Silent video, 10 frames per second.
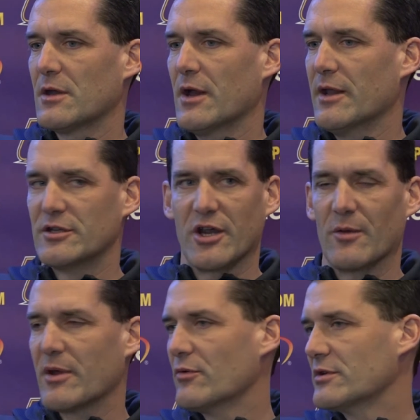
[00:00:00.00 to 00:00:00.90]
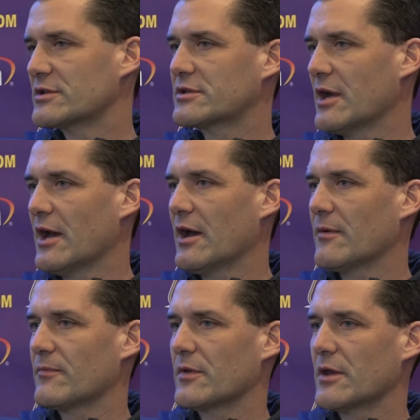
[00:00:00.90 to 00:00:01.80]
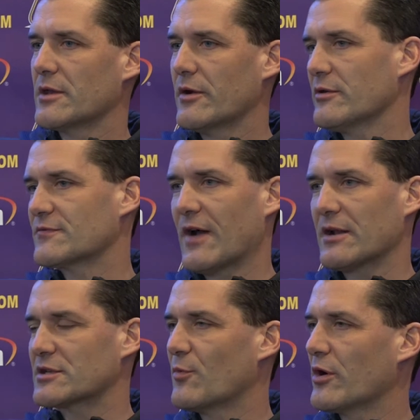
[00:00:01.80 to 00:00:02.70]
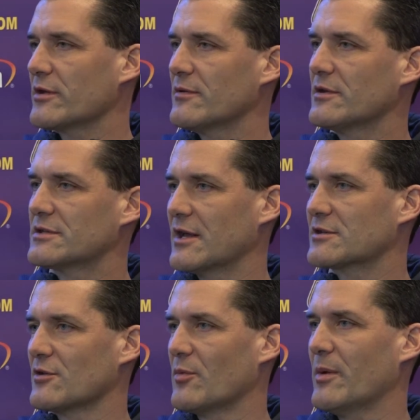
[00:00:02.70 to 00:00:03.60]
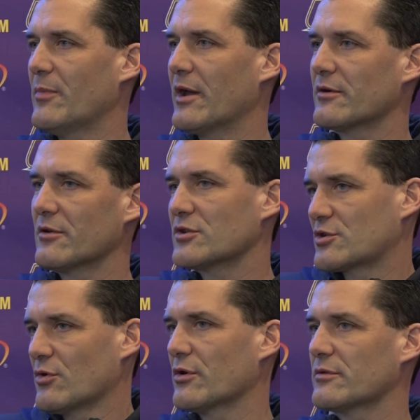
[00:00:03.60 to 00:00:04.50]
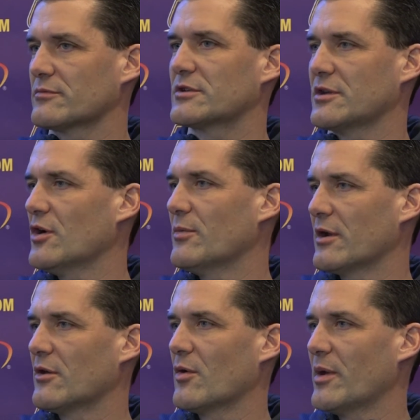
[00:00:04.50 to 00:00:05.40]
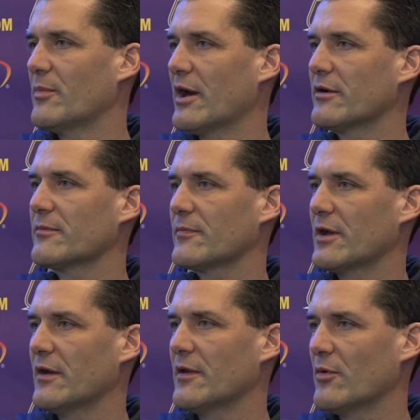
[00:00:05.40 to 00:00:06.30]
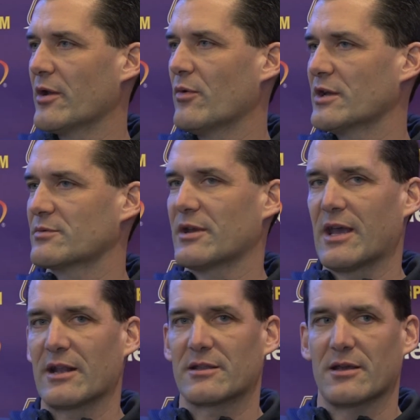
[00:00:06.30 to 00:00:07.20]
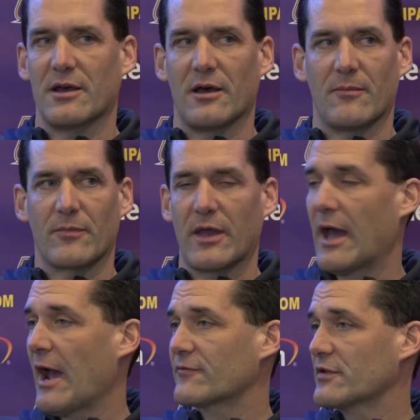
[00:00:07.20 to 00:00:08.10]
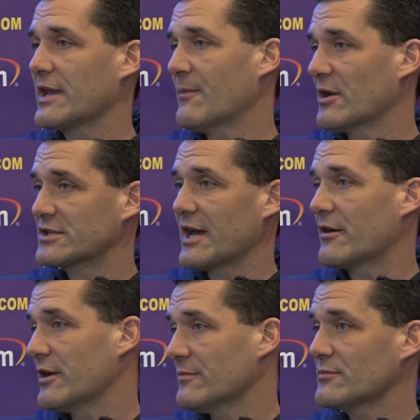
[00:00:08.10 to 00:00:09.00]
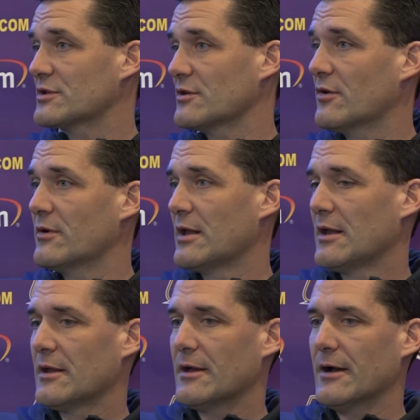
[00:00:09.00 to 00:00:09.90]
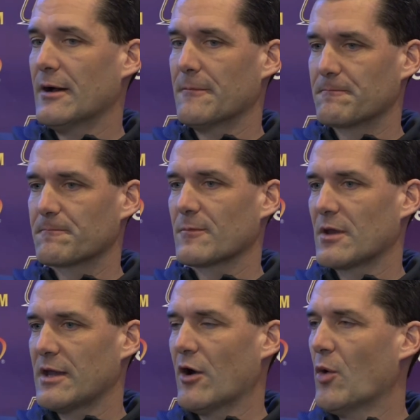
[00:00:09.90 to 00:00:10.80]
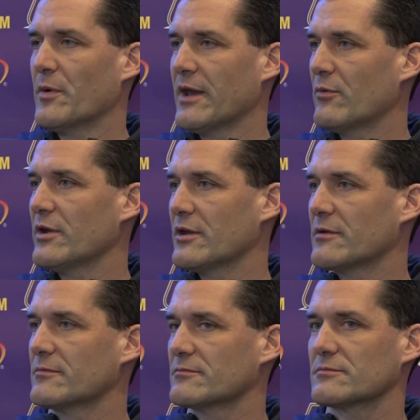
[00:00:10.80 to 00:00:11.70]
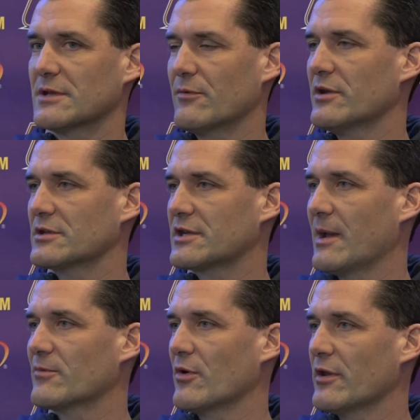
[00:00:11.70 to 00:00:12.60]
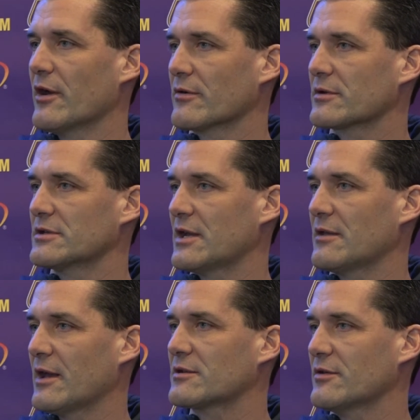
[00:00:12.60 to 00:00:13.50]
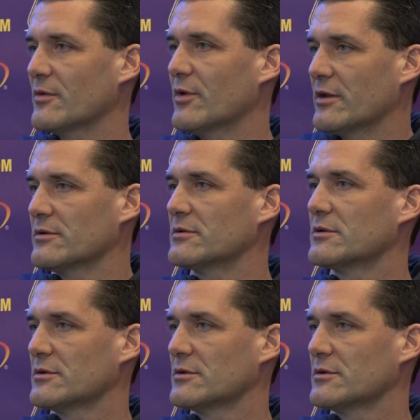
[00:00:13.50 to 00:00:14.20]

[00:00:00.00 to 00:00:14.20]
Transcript: And then Jeremy was, he was fine this morning. He said it's a little bit better, a little sore still, but a little bit better than what it was when he got after the game on Saturday. So, hoping that we escaped one there, because that could have been an